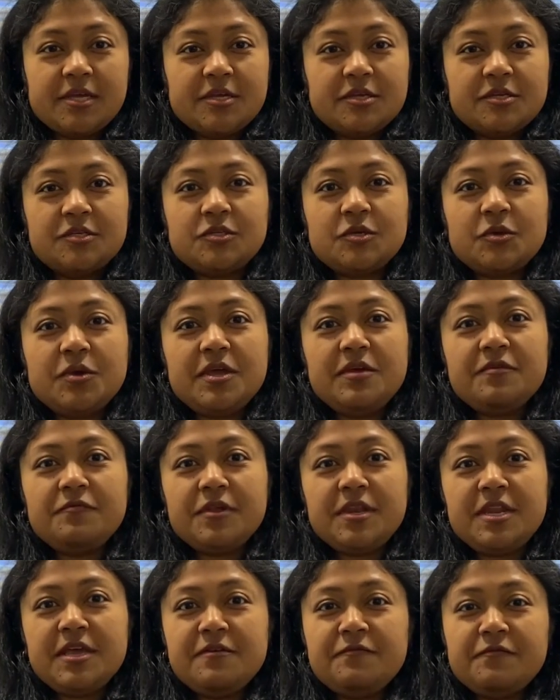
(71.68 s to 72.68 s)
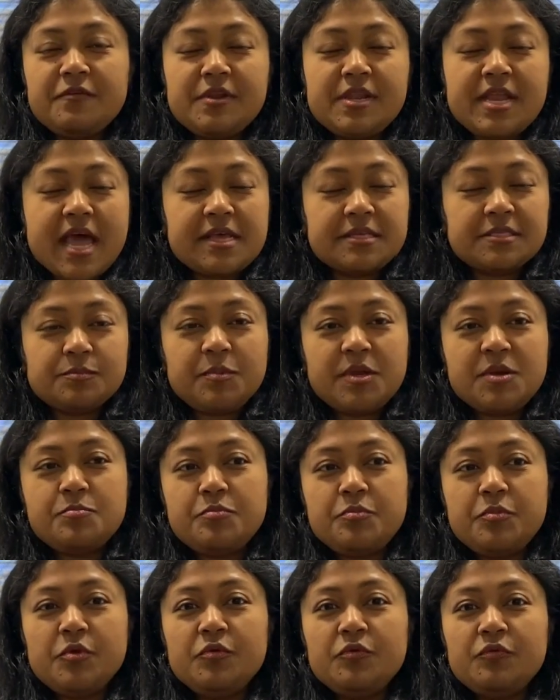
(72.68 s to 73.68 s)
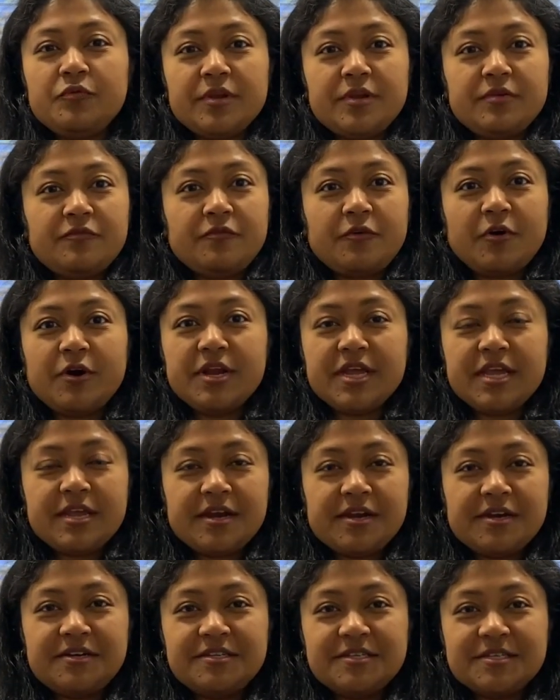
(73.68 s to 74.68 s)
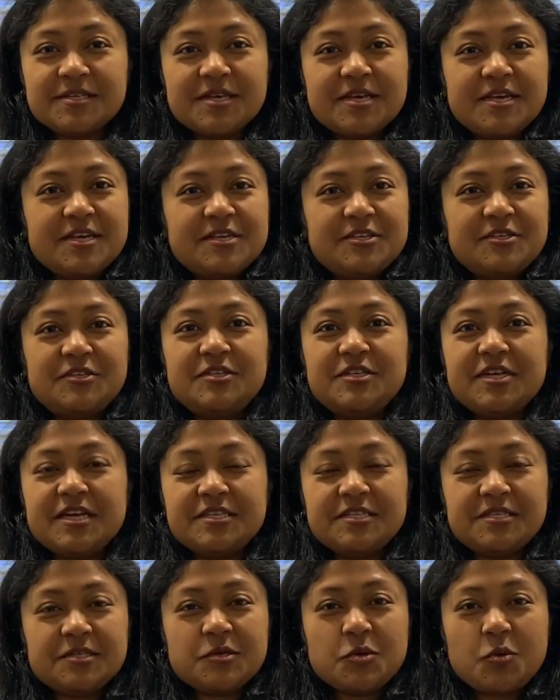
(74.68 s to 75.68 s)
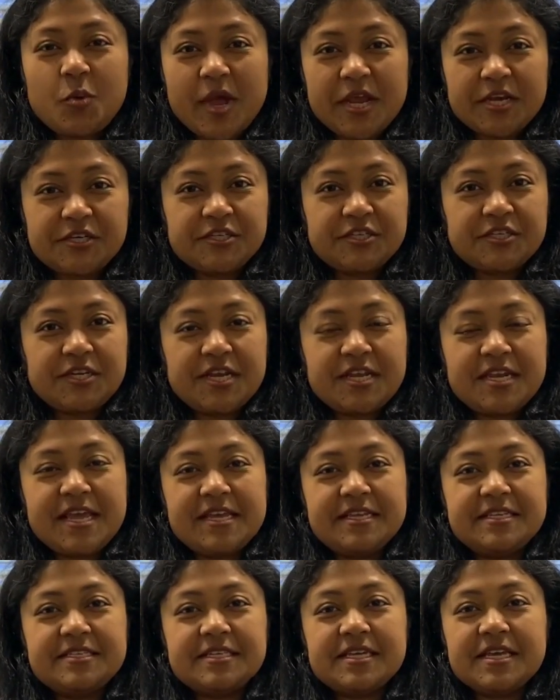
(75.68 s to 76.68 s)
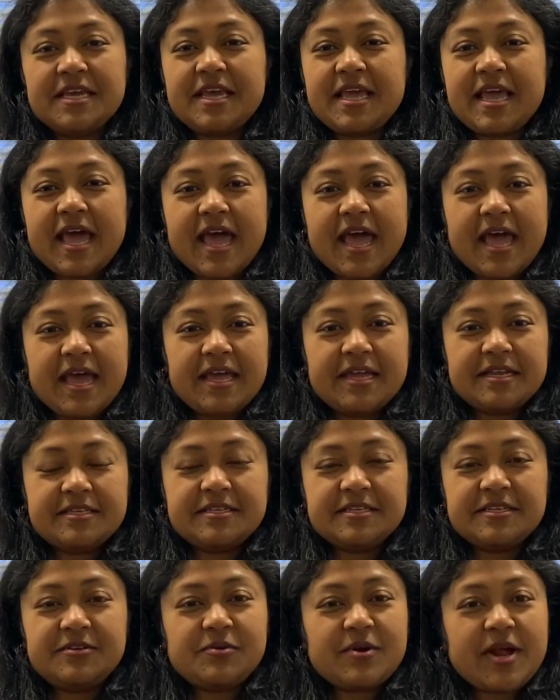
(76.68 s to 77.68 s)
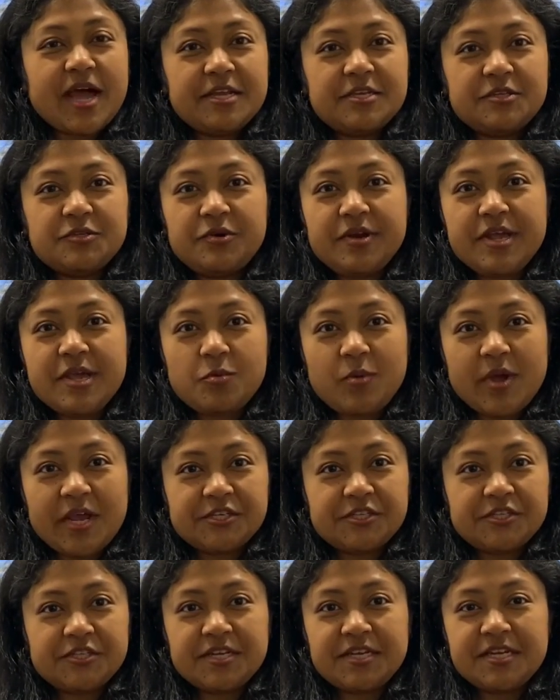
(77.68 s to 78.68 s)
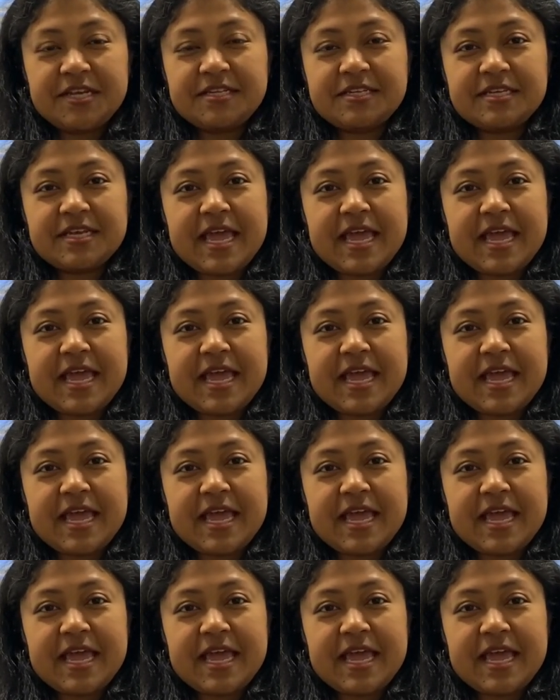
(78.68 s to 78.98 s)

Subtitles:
So even if it has been proven for years, just question it and try to re-question it.